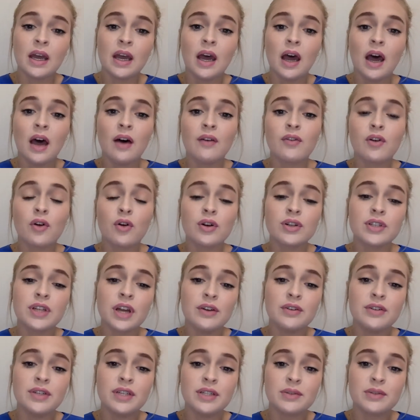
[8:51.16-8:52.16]
Of course,
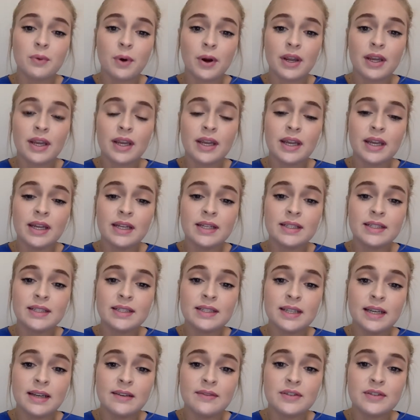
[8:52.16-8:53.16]
OTs working in
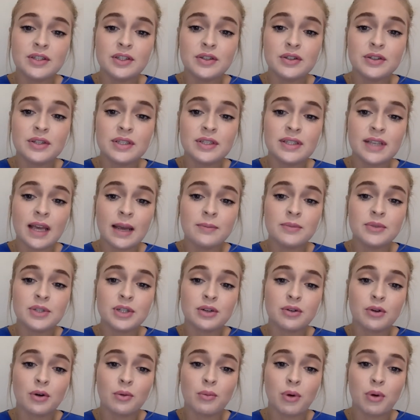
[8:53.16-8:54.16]
SNFs use the same
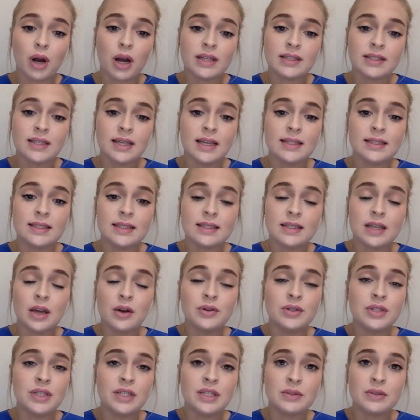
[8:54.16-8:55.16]
general process as
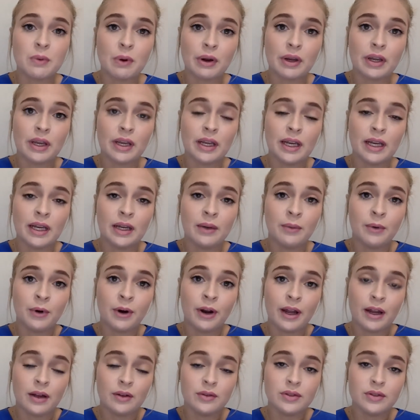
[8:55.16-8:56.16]
OTs working anywhere
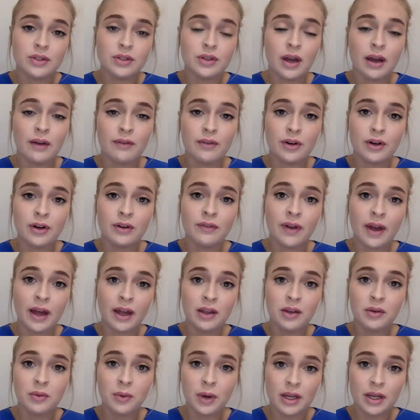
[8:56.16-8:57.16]
else. You have your
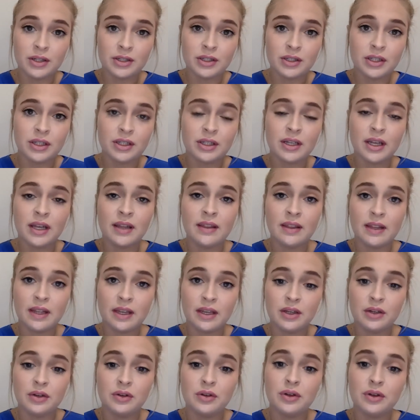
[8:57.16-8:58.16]
evaluation and then
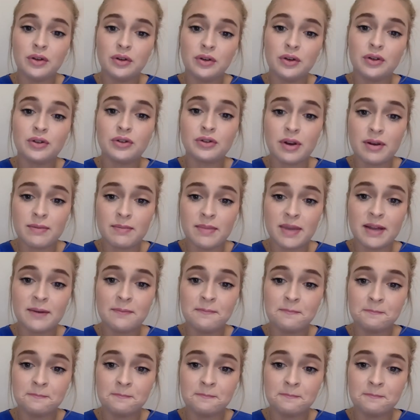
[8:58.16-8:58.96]
you do your treatment.